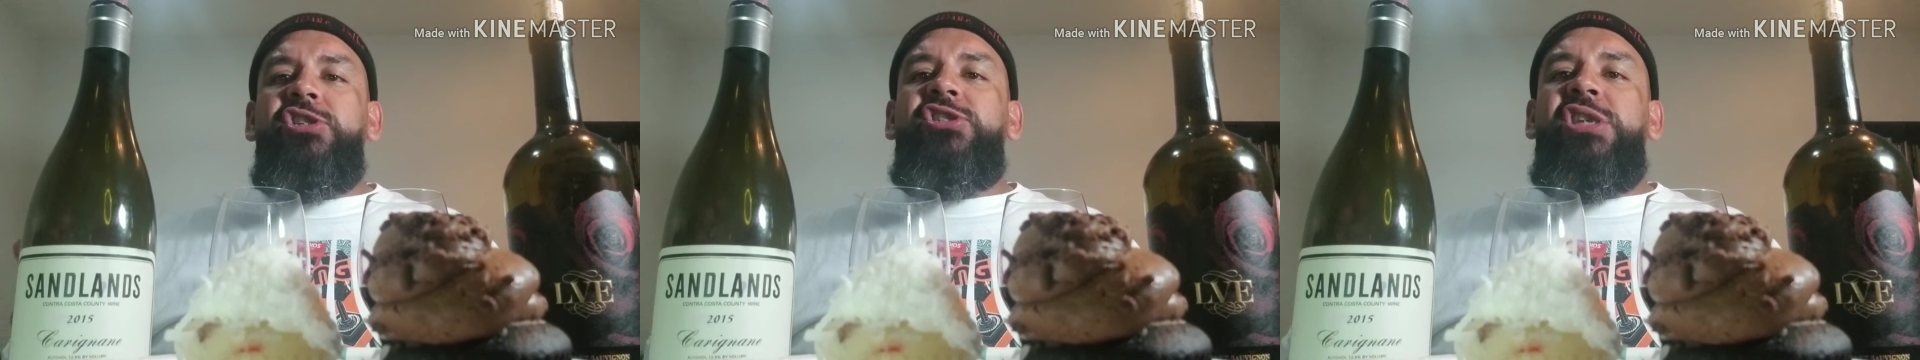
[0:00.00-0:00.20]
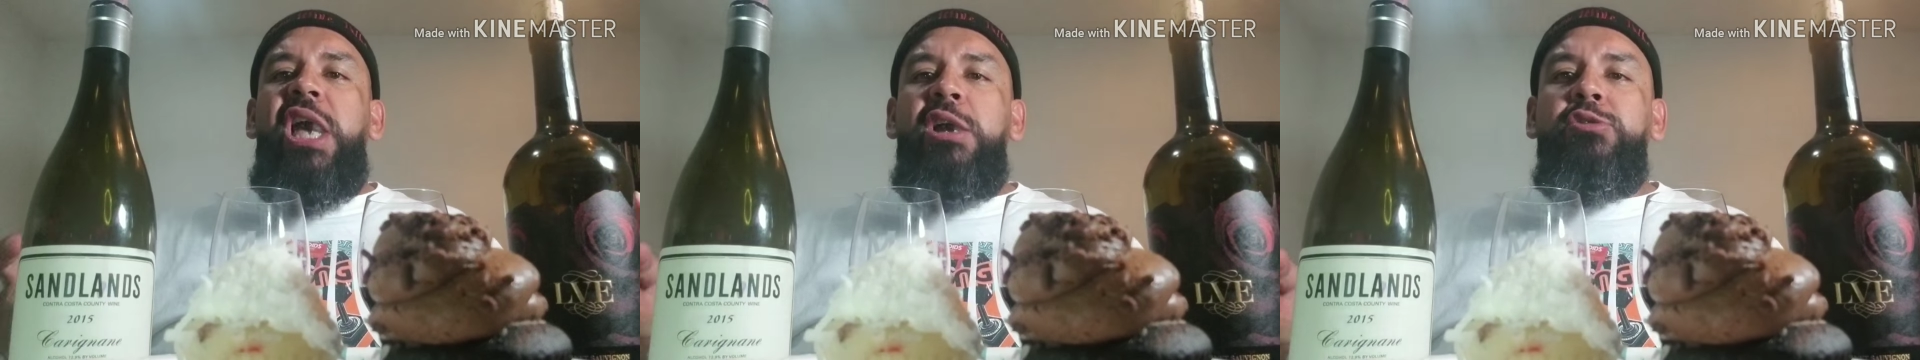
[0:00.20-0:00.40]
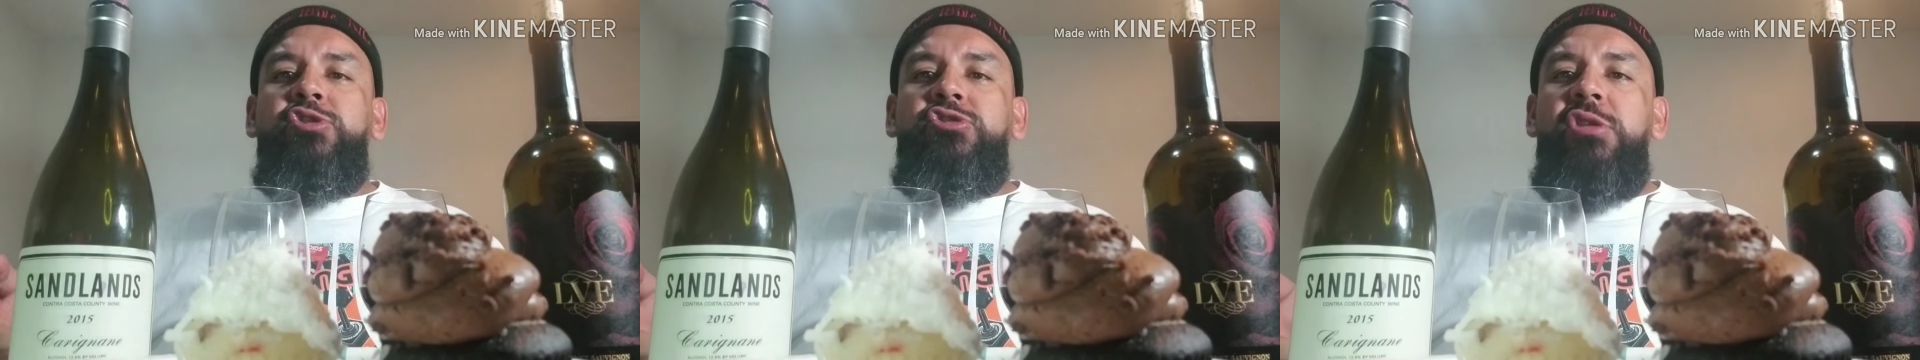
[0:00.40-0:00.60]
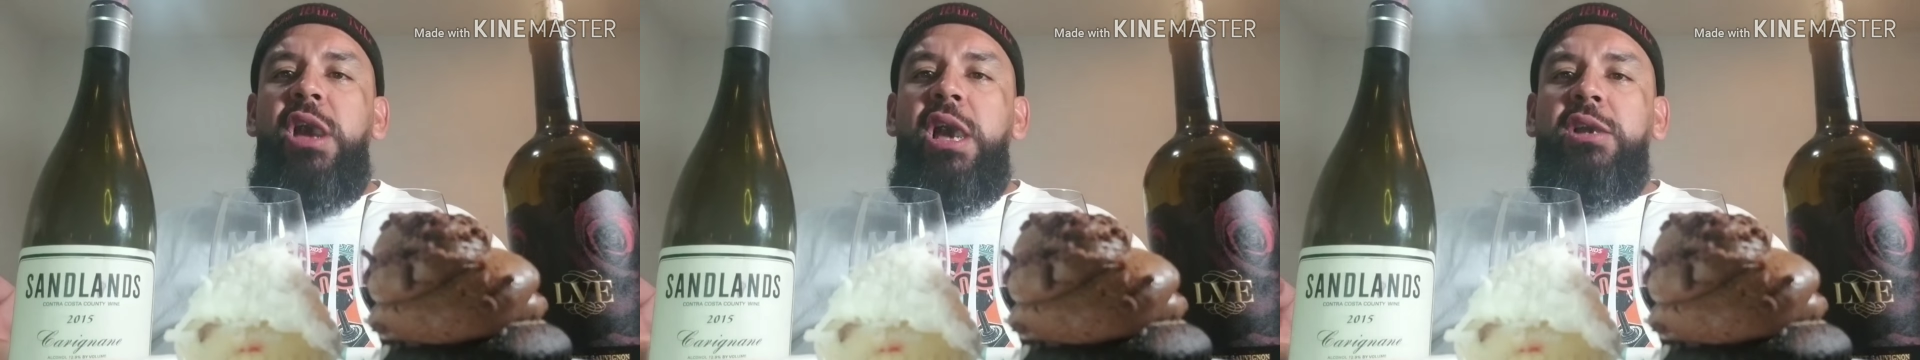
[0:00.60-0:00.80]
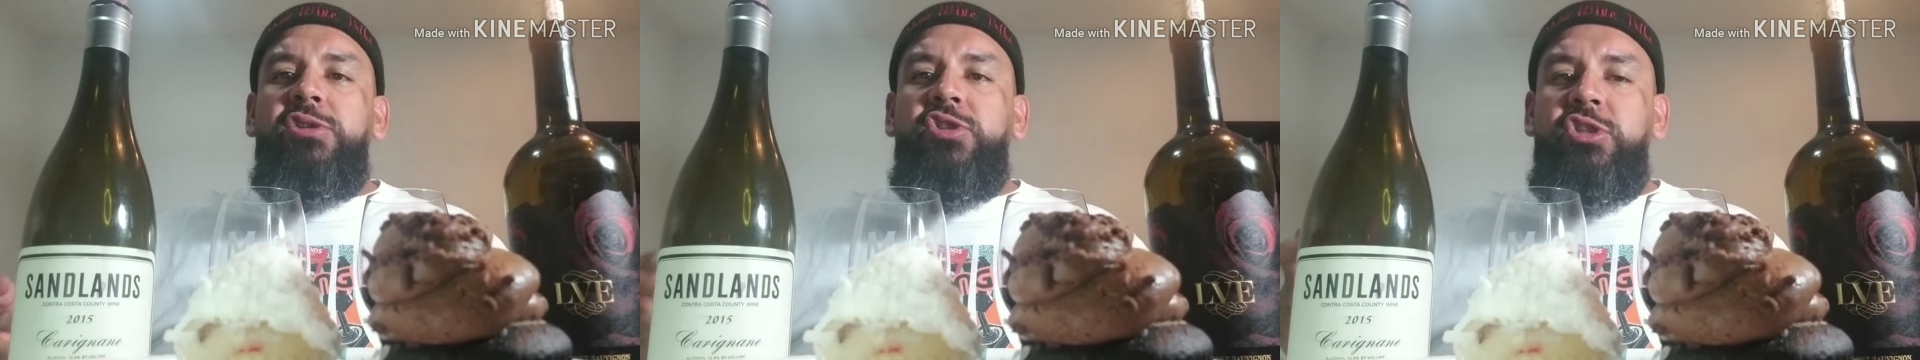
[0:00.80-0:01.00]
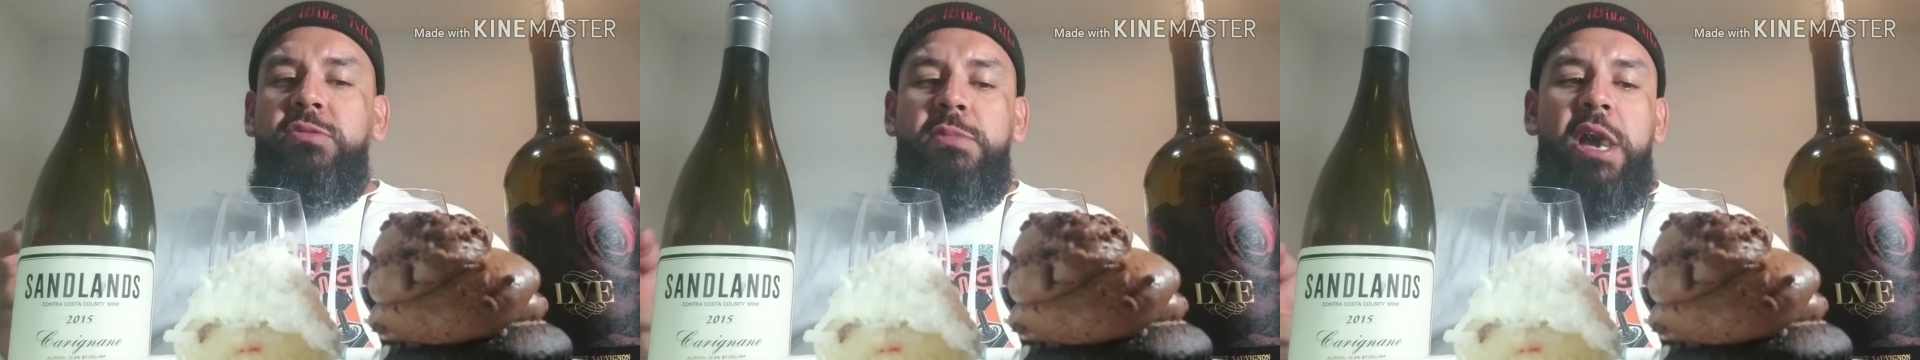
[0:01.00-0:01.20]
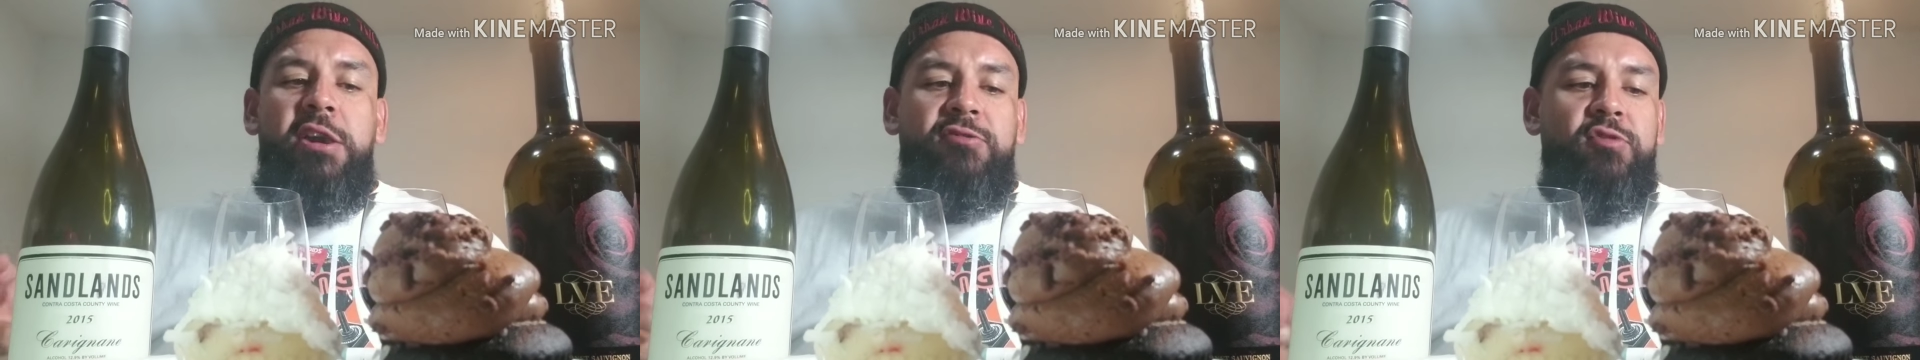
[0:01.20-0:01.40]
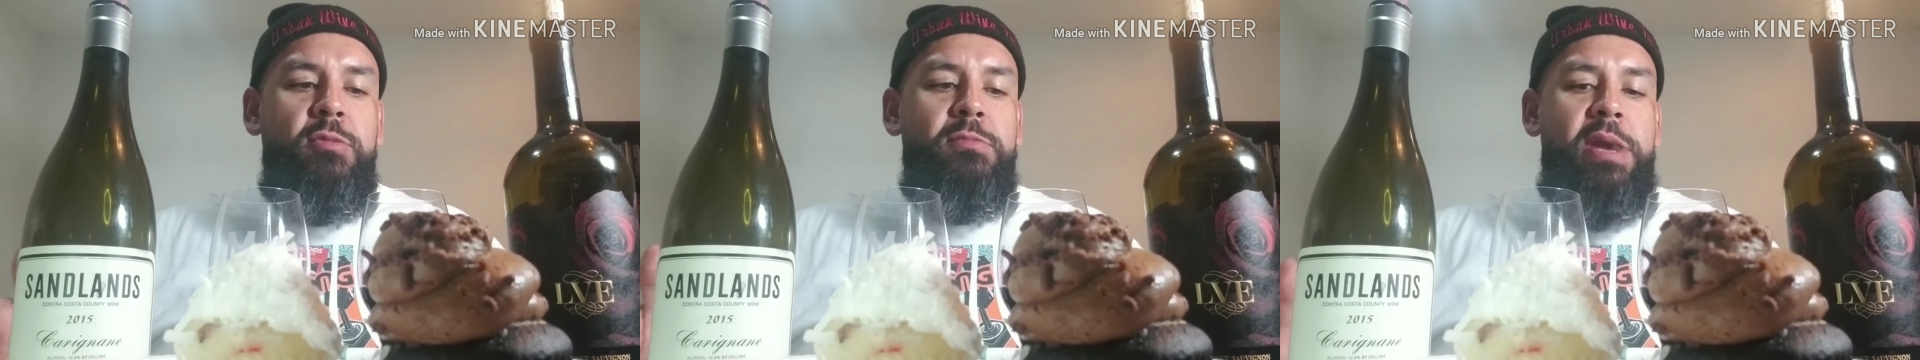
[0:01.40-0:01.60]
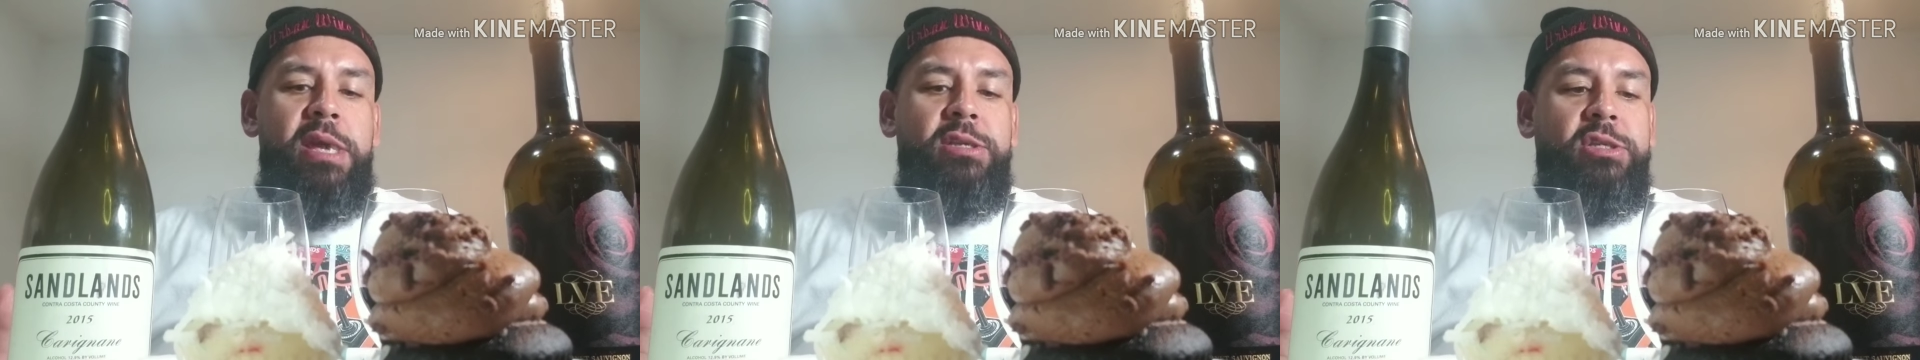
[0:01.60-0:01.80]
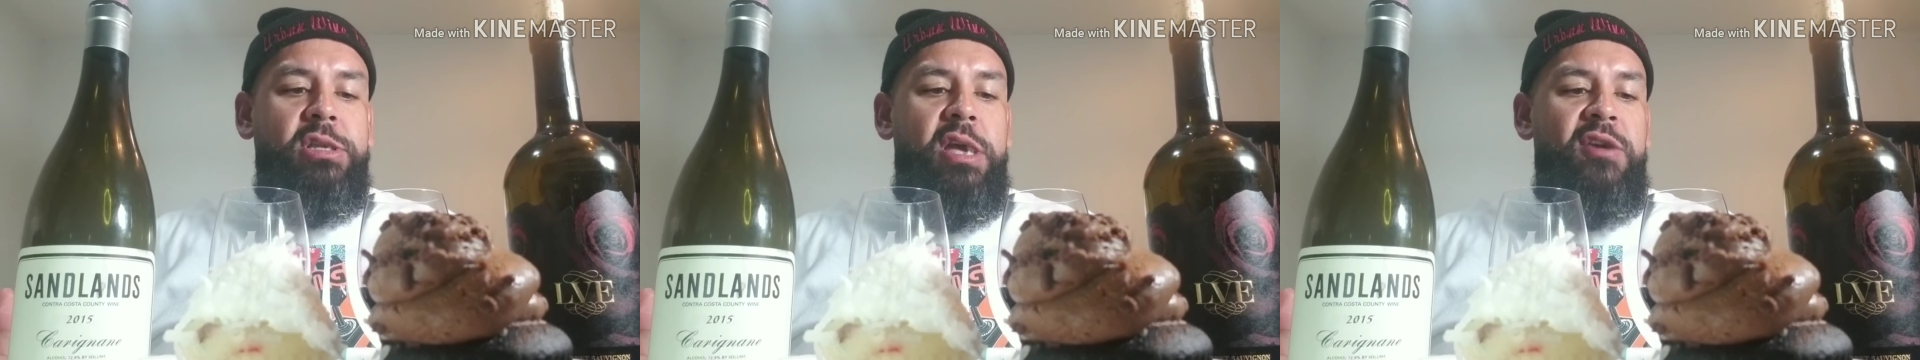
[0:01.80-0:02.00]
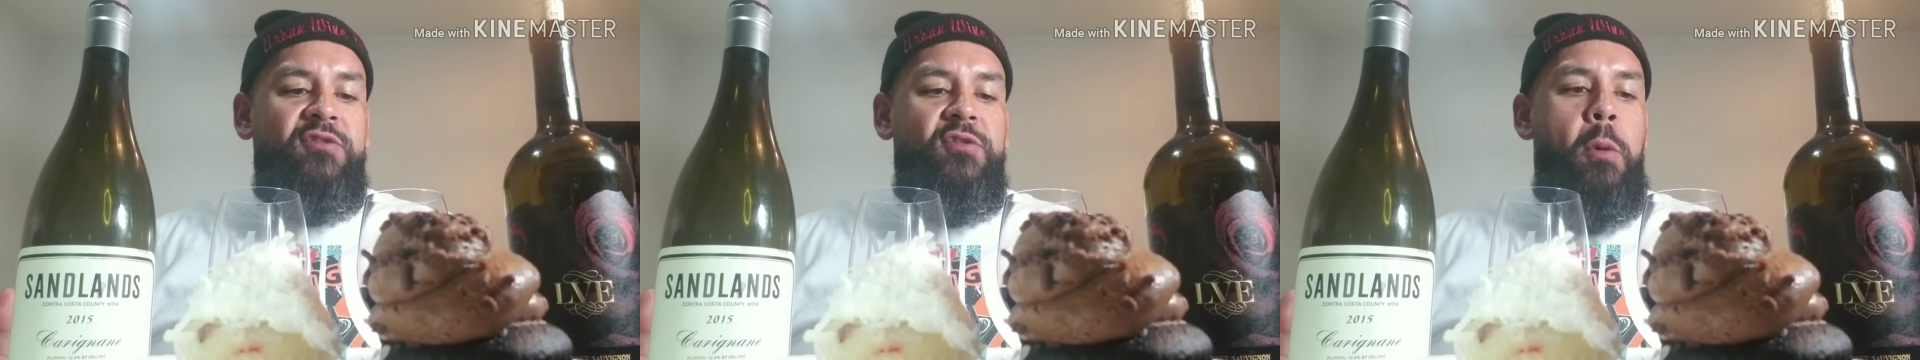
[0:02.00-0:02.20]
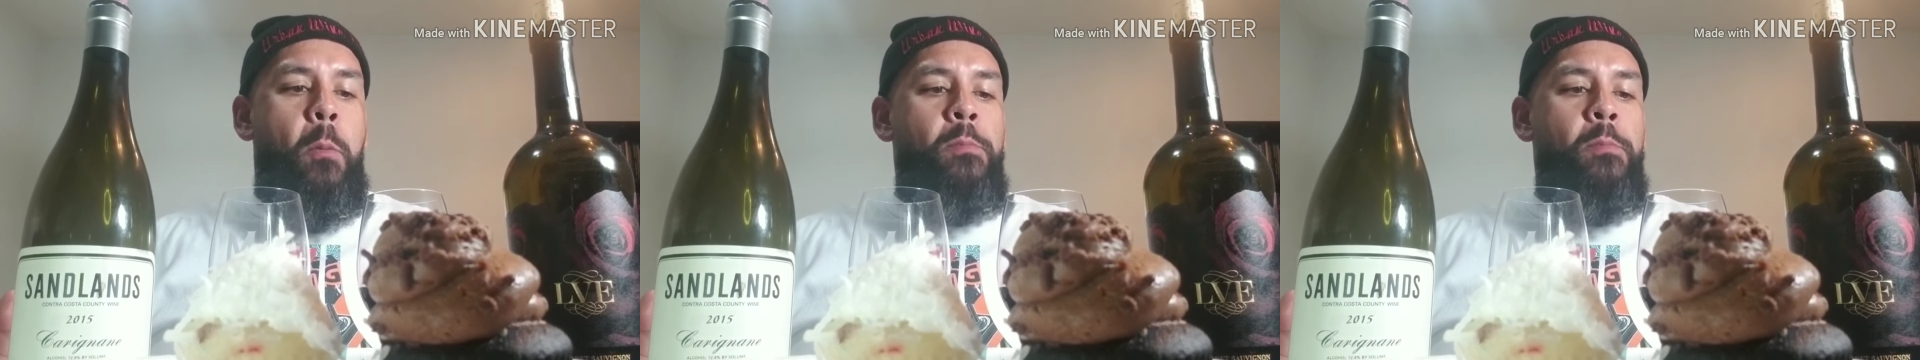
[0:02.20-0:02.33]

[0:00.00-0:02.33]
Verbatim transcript: soundtrack to my romance life.